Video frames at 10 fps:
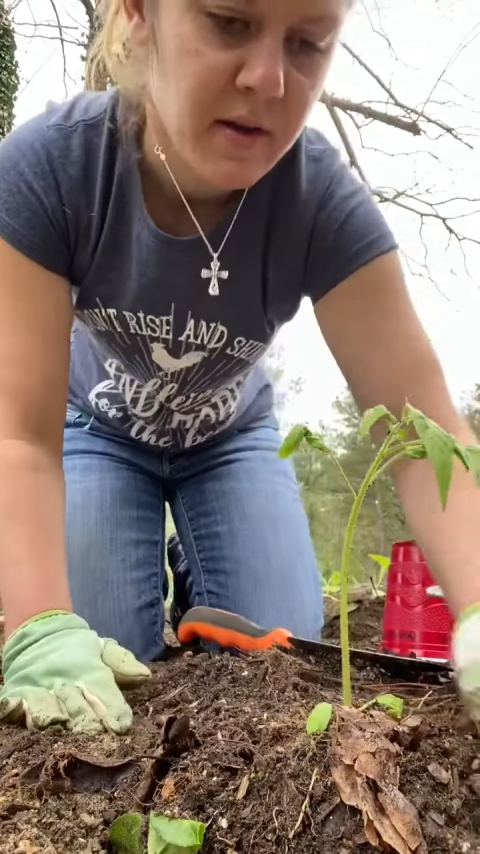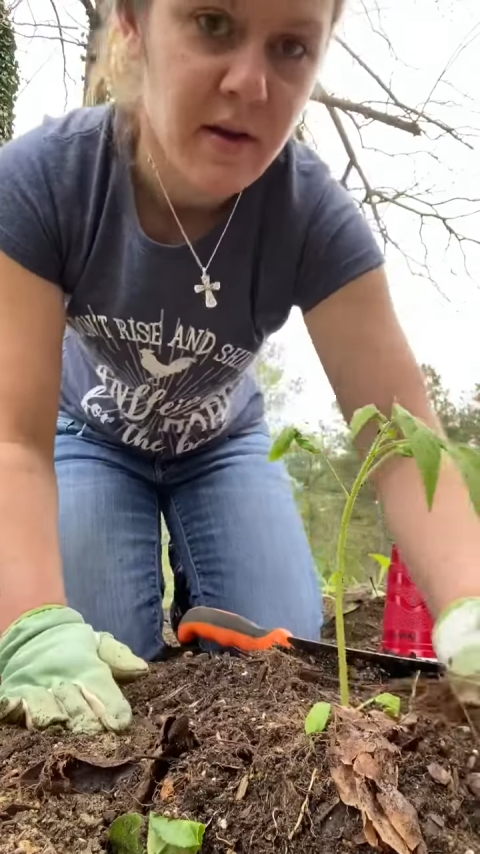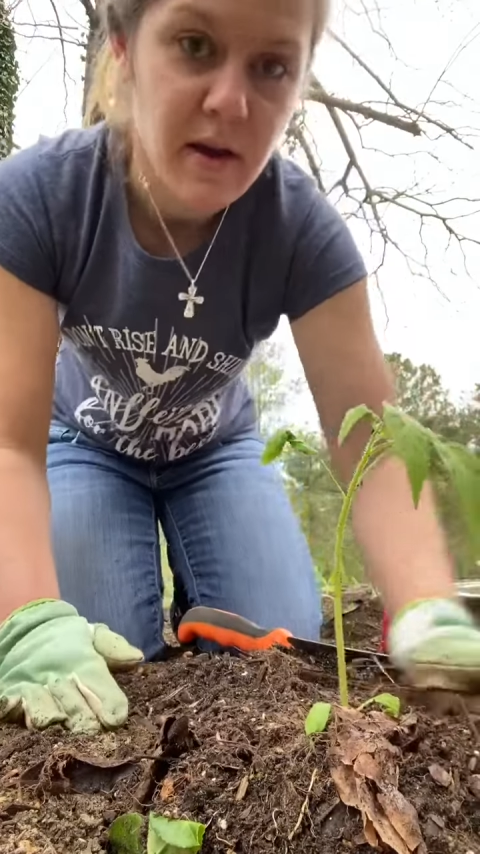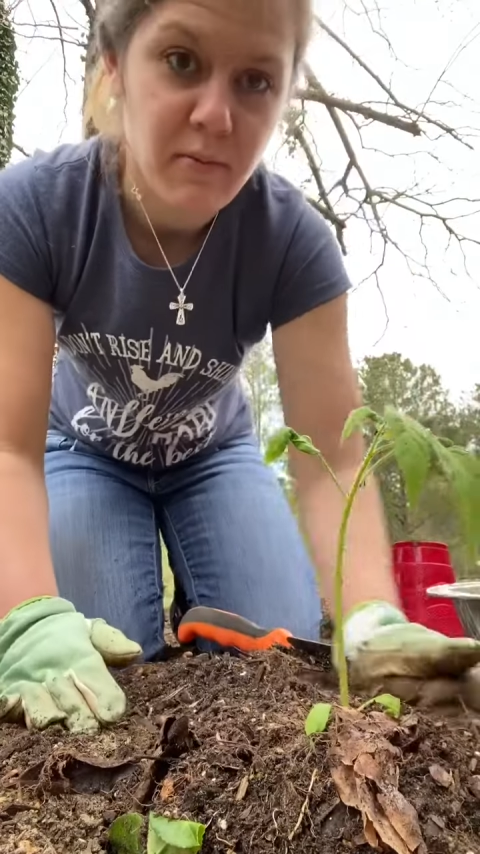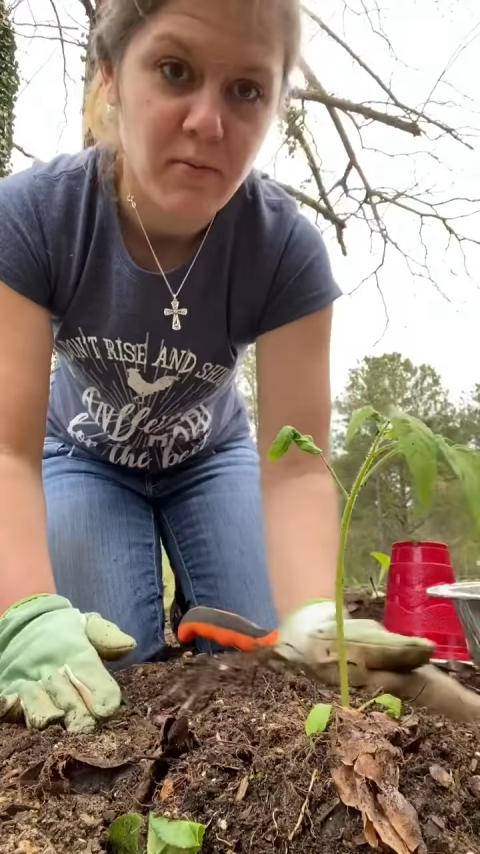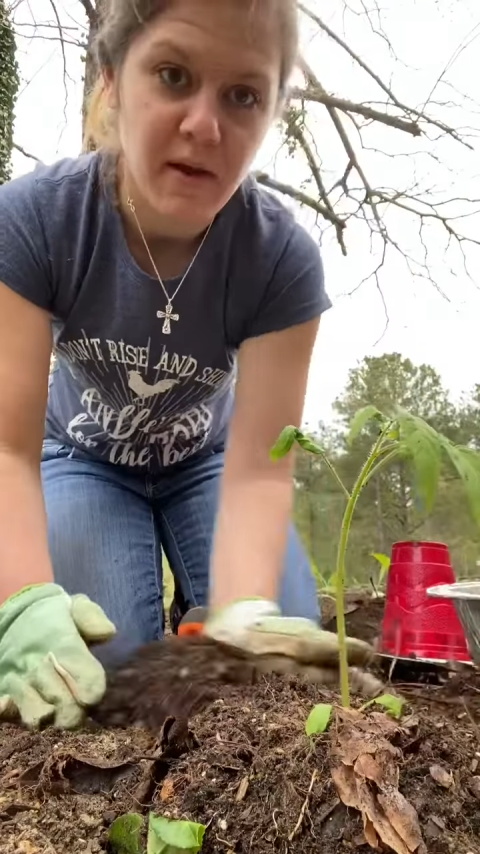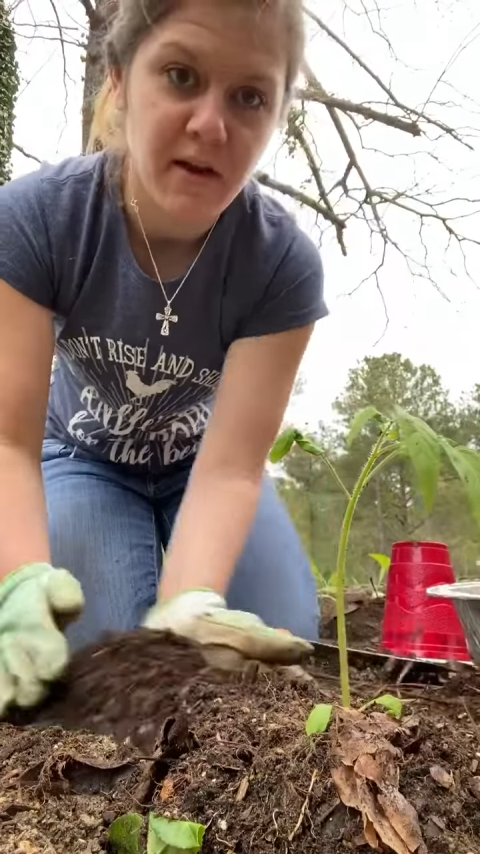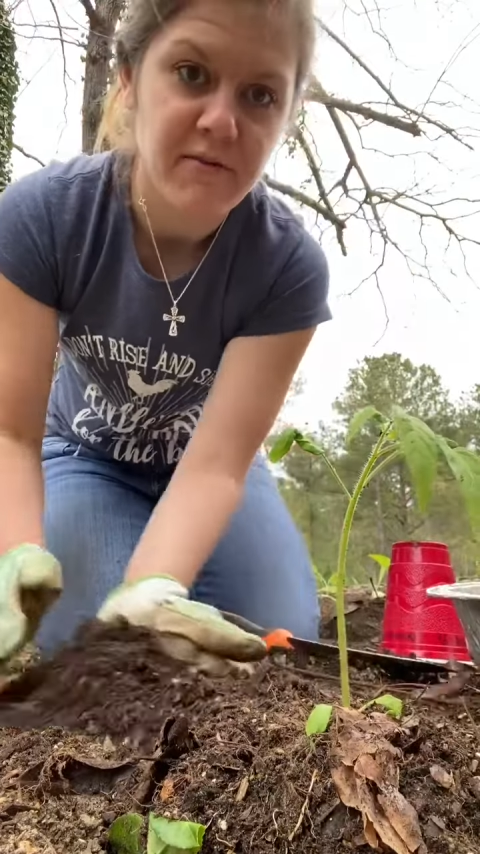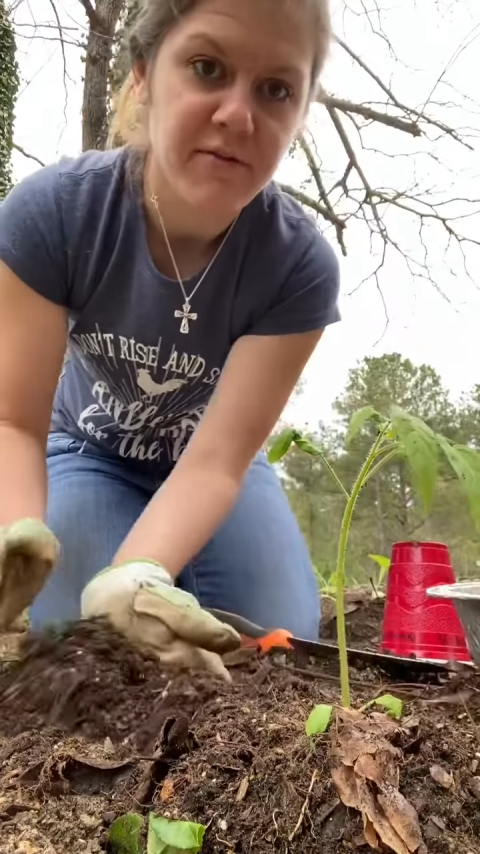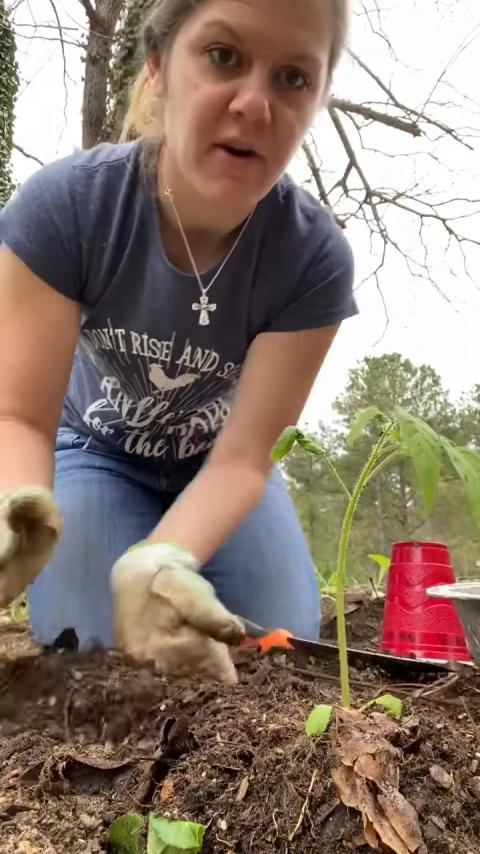I'm gonna make
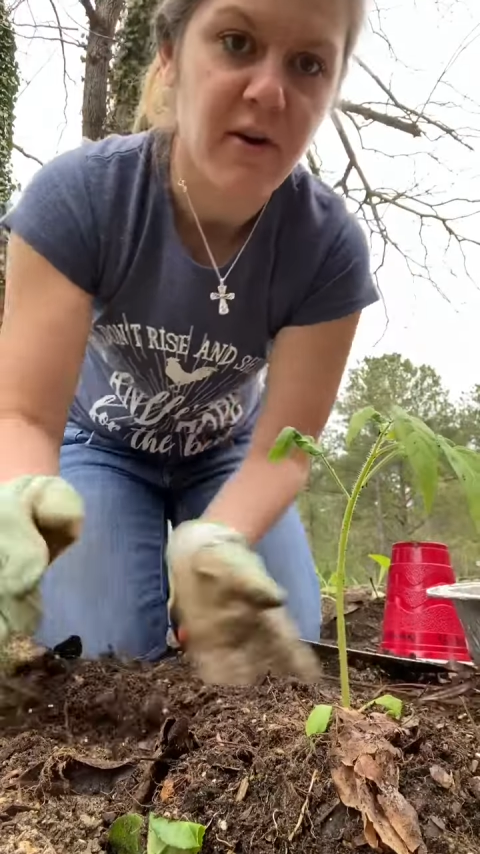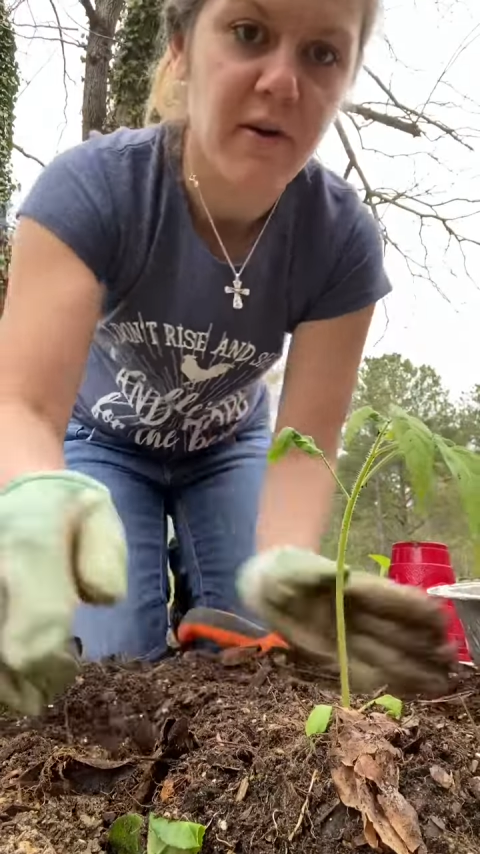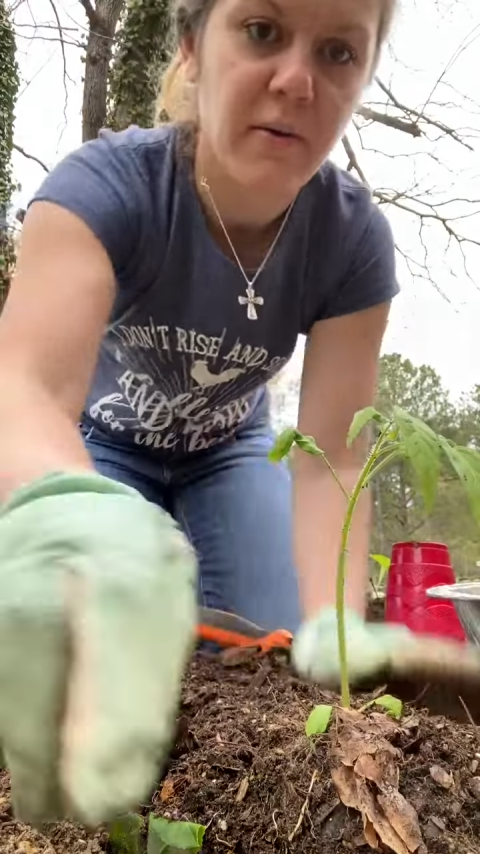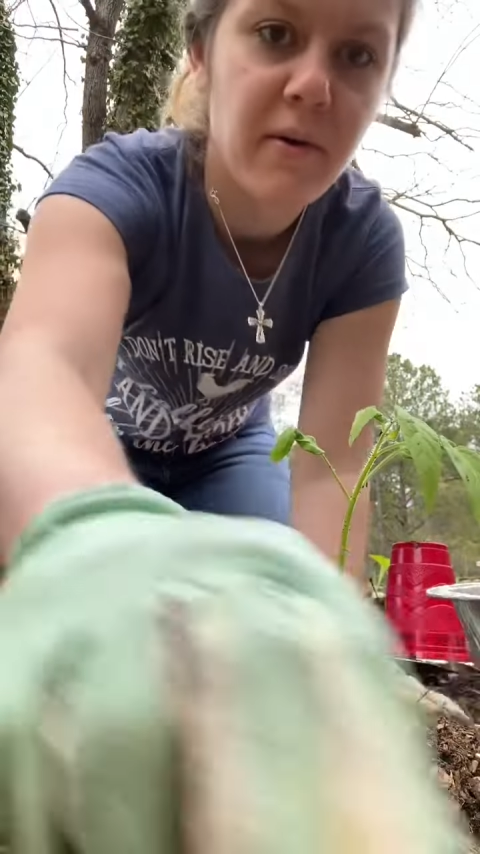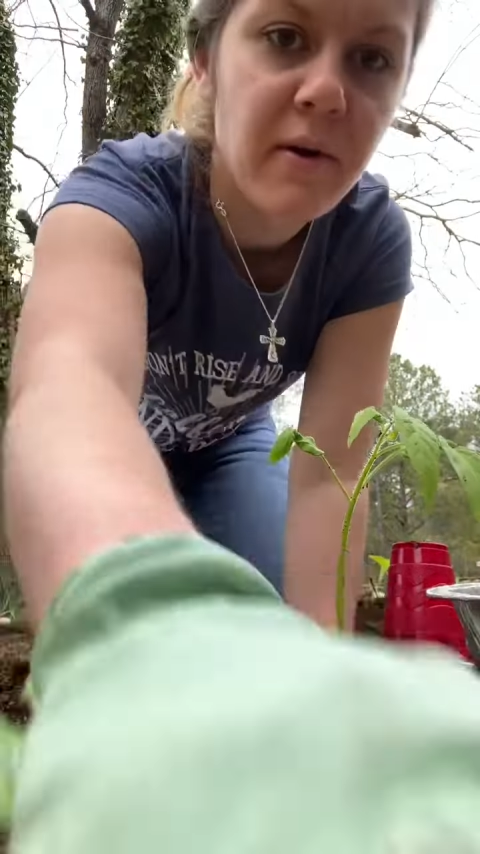a furrow